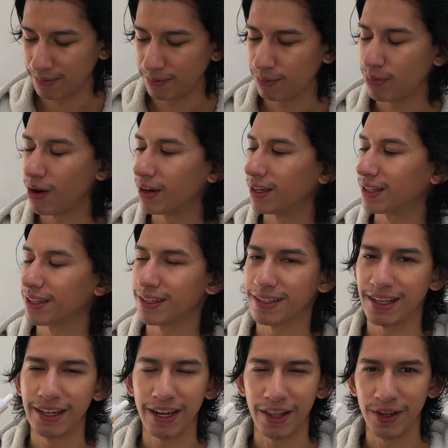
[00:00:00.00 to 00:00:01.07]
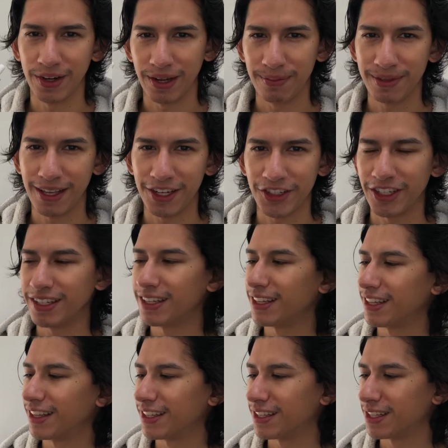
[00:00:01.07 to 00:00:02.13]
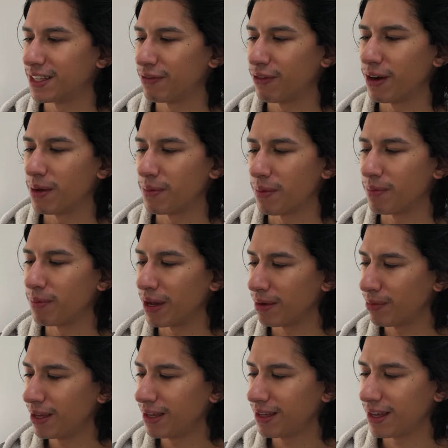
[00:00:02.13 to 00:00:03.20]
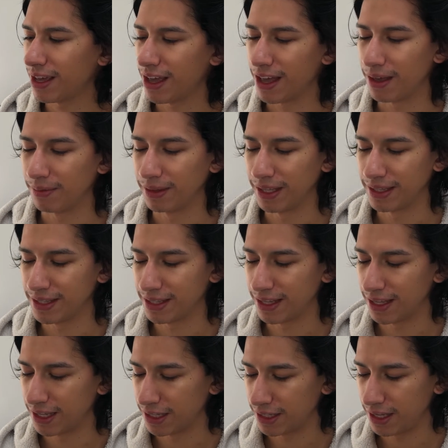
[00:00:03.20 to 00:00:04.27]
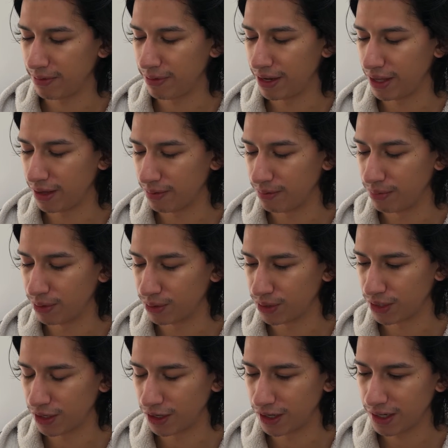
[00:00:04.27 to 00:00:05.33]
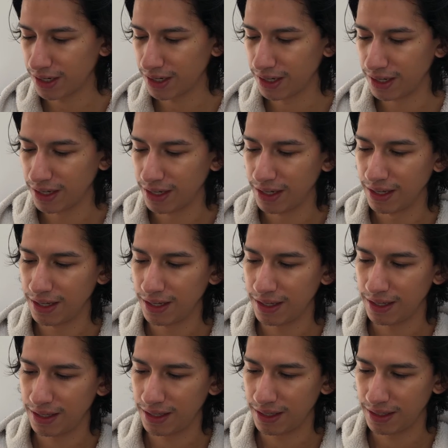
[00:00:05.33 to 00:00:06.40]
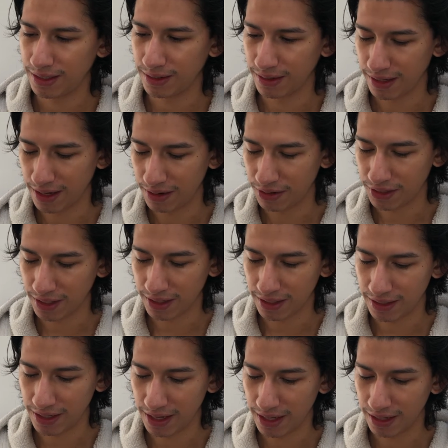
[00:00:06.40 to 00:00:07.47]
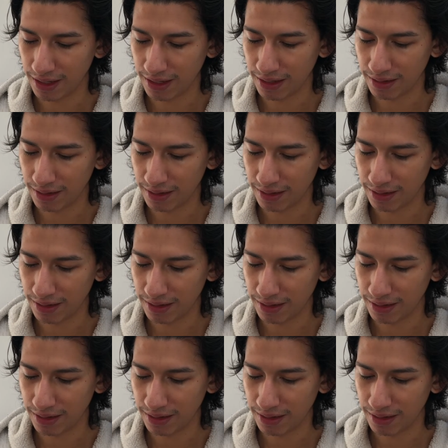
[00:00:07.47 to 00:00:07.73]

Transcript: product is another obsession. This is from Bybee. It's the CBD Booster. So again, I'm just gonna take